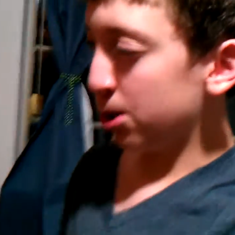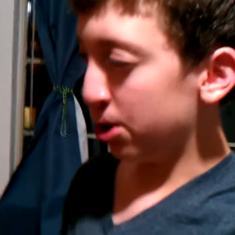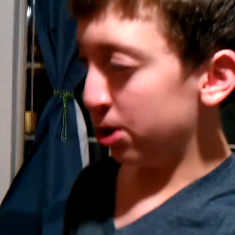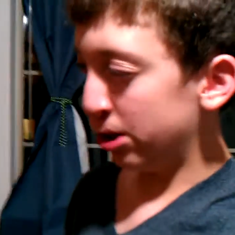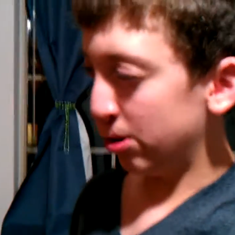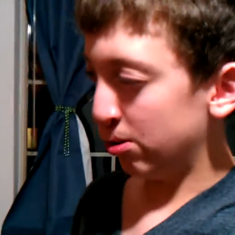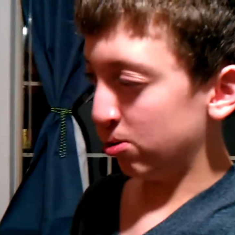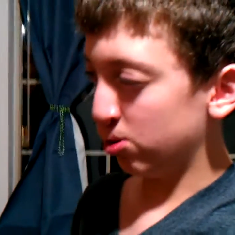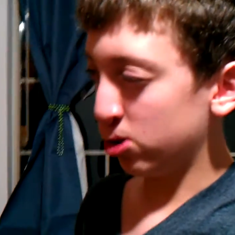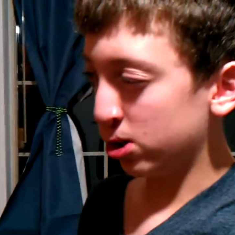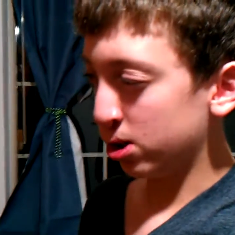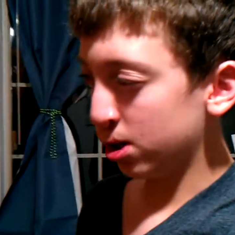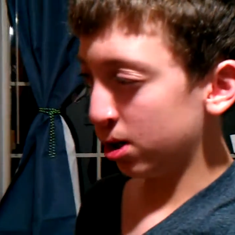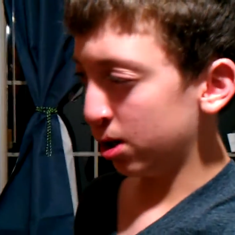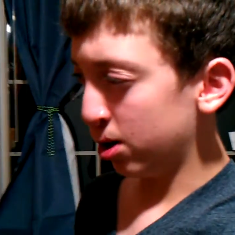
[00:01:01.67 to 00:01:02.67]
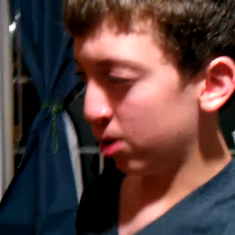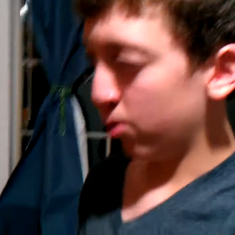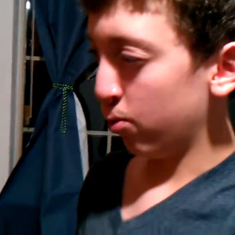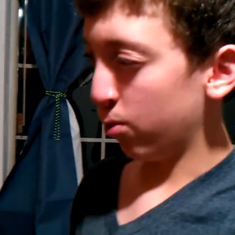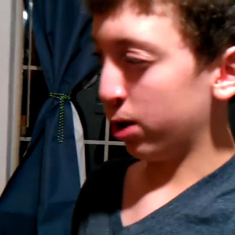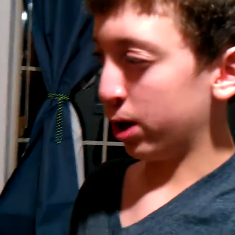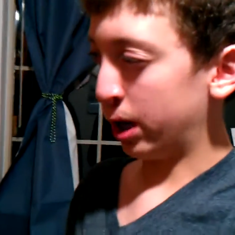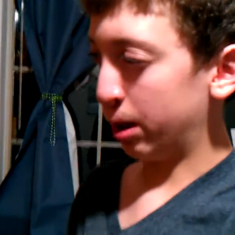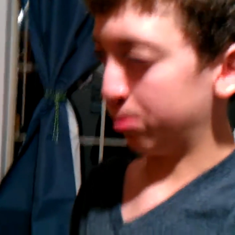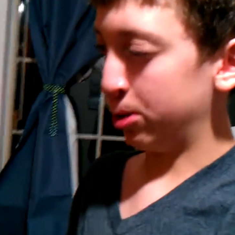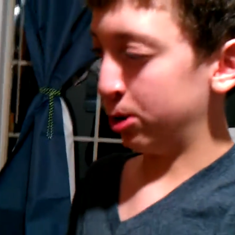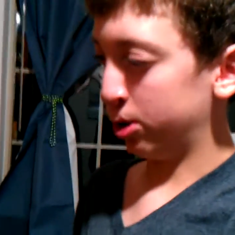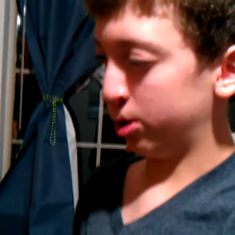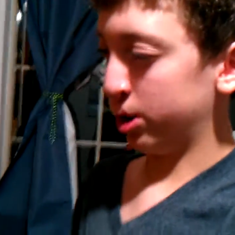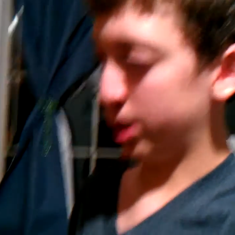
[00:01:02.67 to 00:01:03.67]
News. What
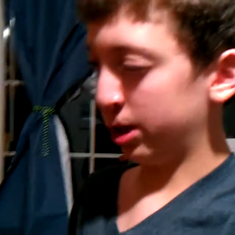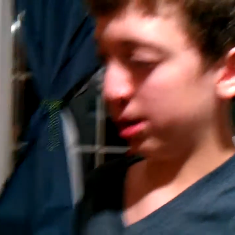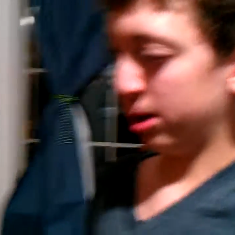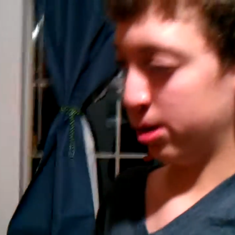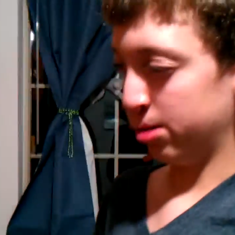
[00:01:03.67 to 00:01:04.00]
happened today?